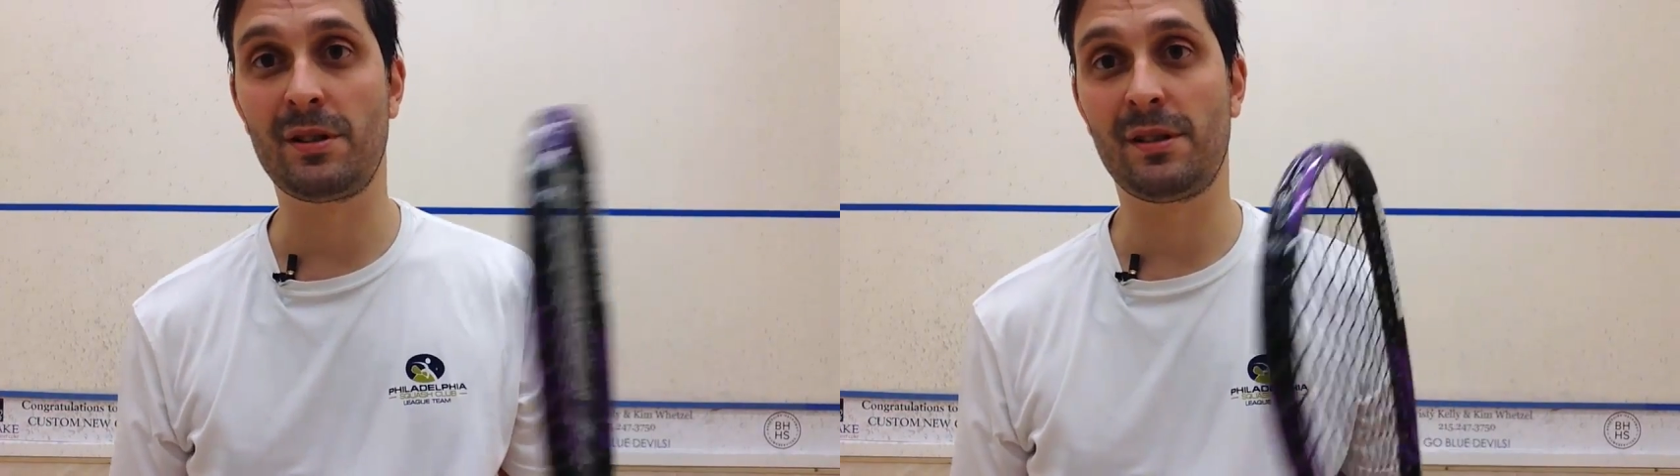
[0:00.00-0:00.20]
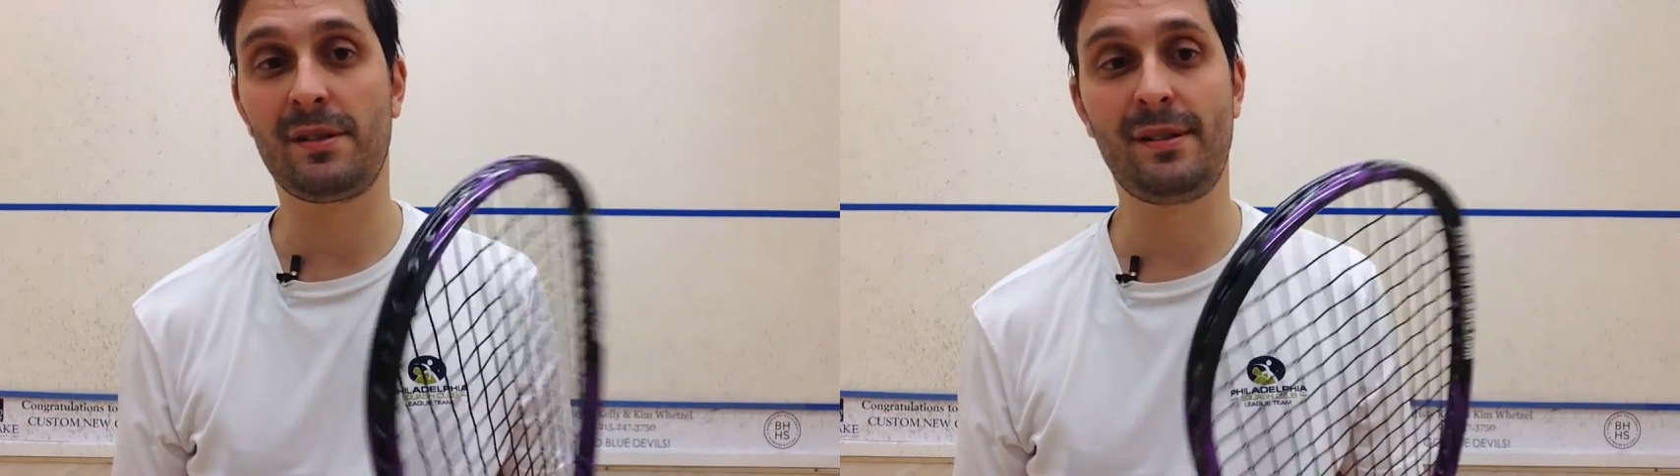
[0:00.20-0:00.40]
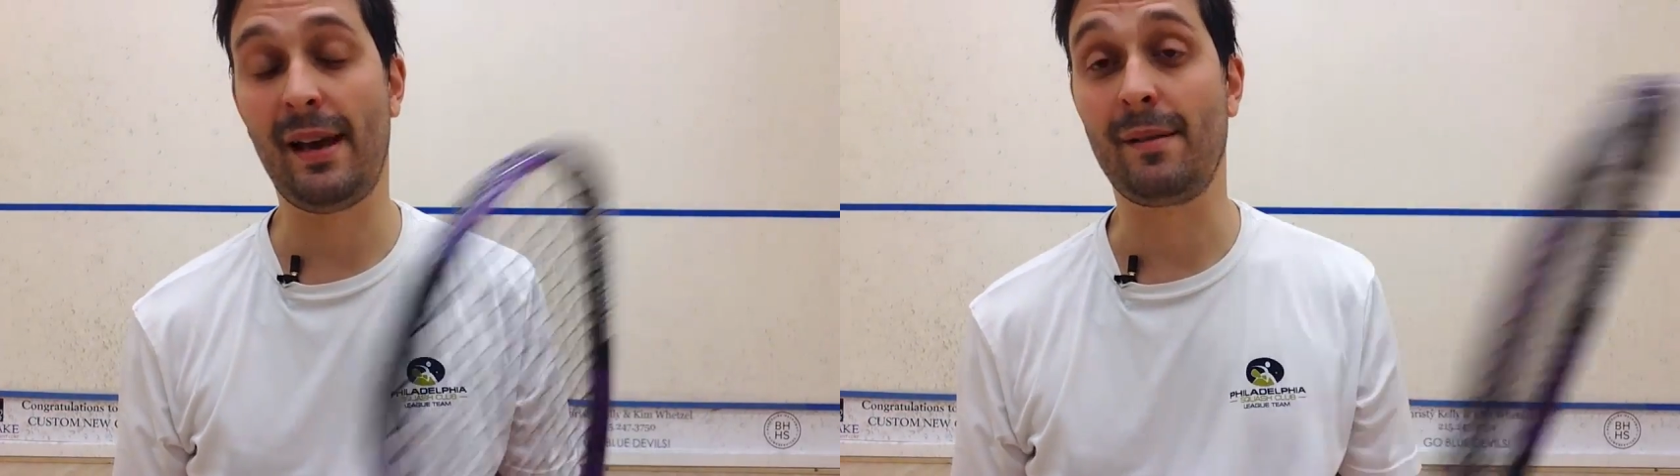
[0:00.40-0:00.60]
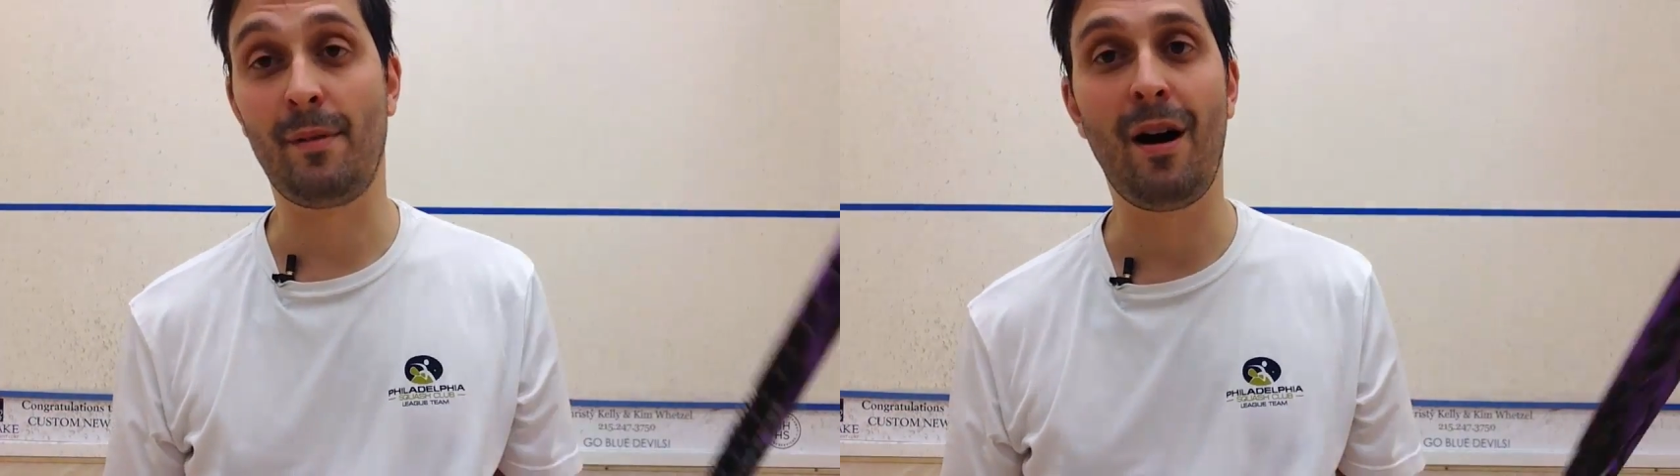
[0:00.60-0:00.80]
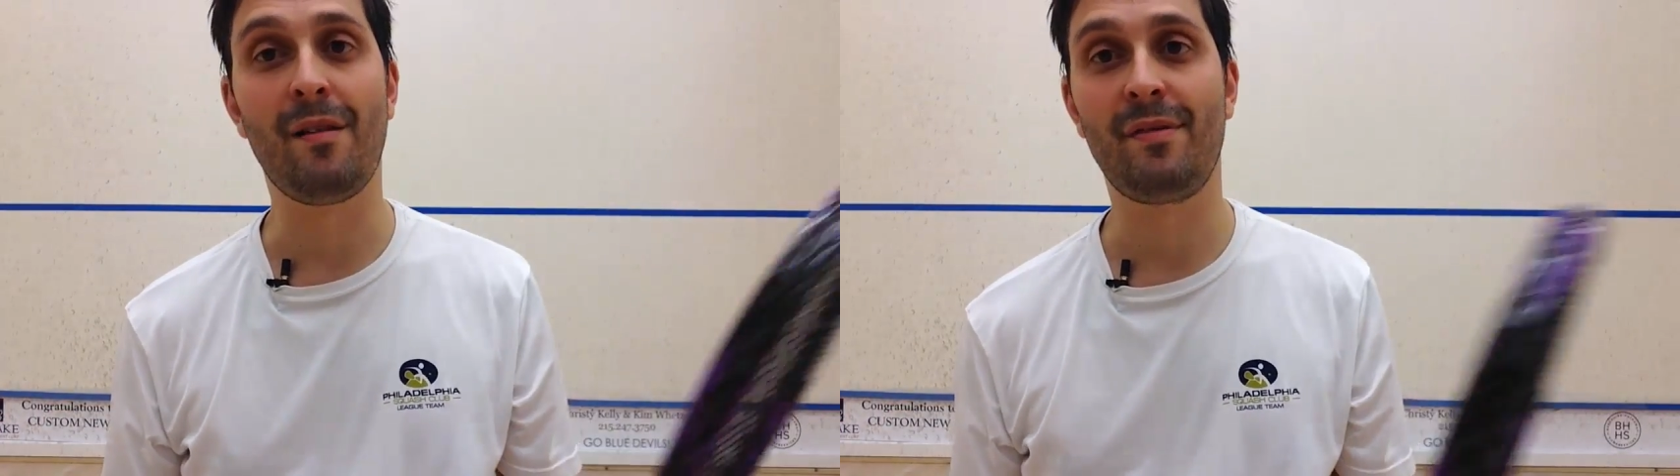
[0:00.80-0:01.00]
just take them
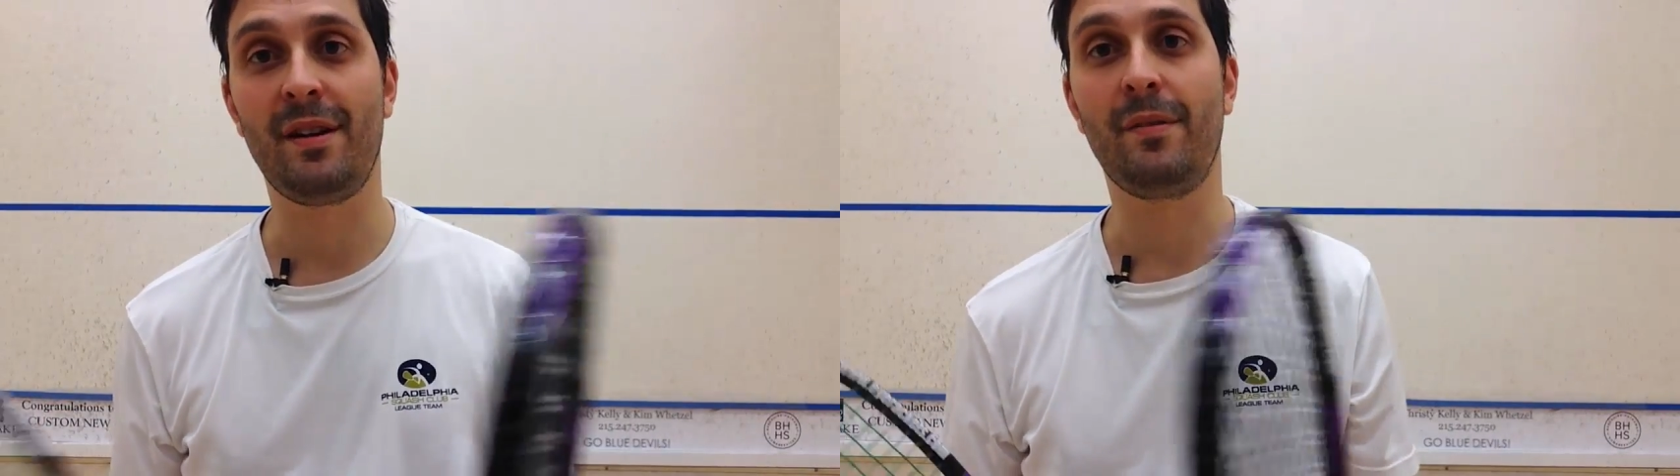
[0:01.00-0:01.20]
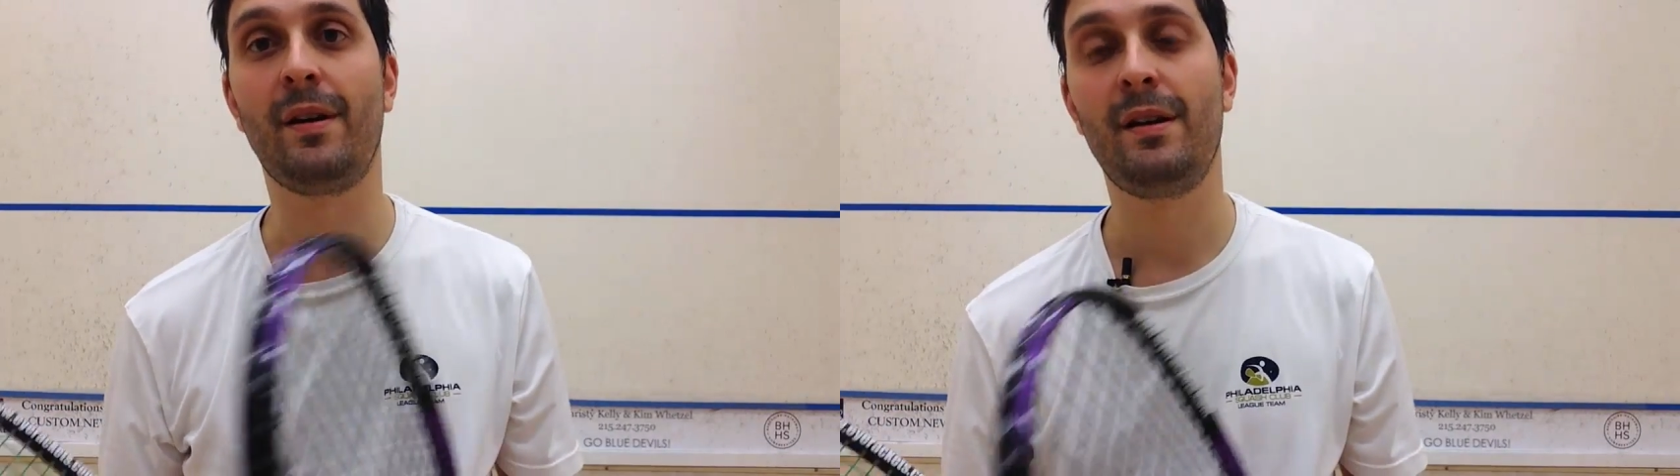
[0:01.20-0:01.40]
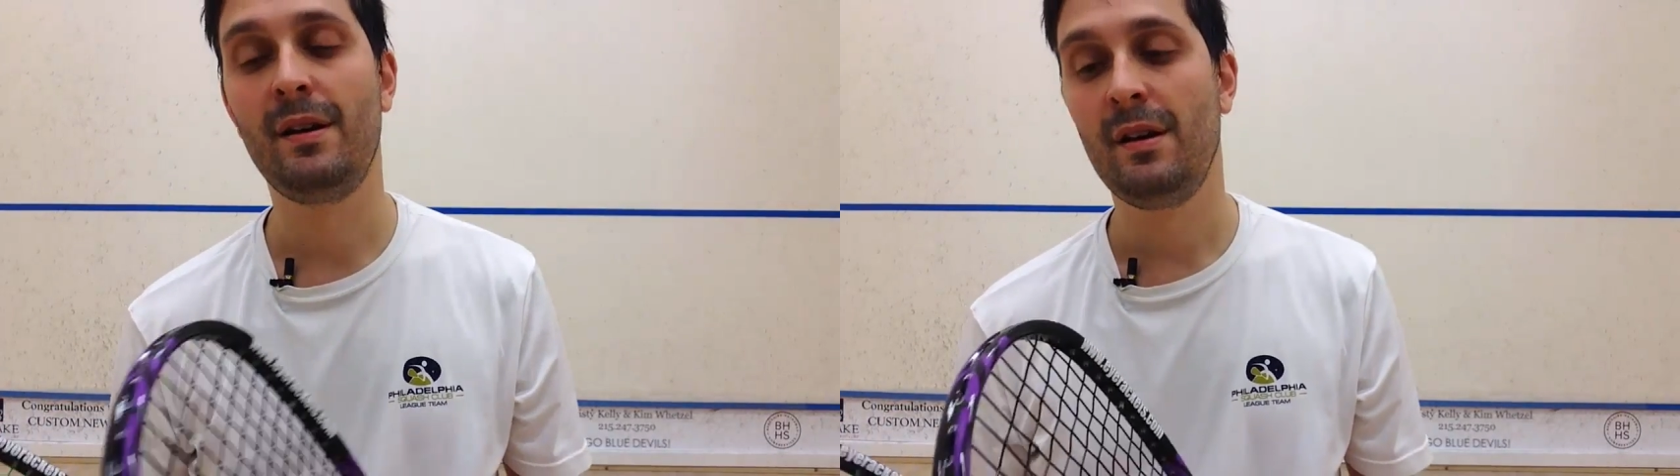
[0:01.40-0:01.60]
off anyway.